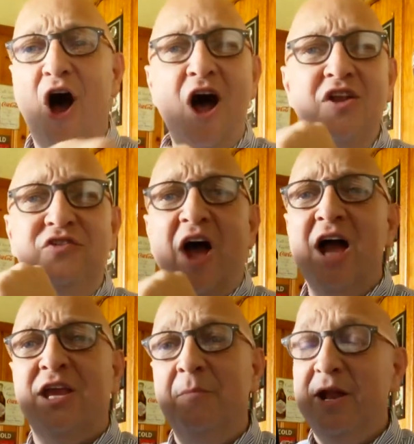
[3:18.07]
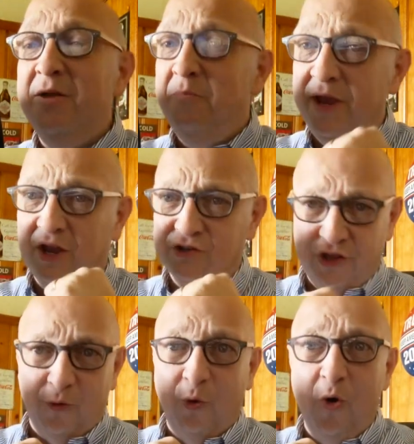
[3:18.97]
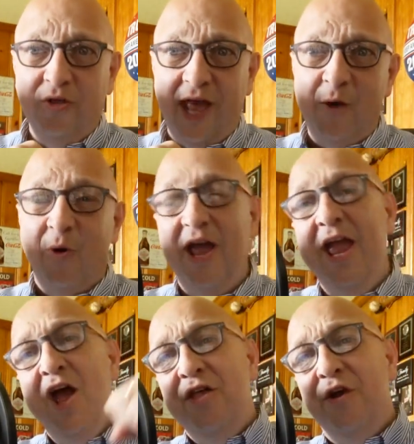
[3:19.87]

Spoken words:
undocumented, because they're woke that way,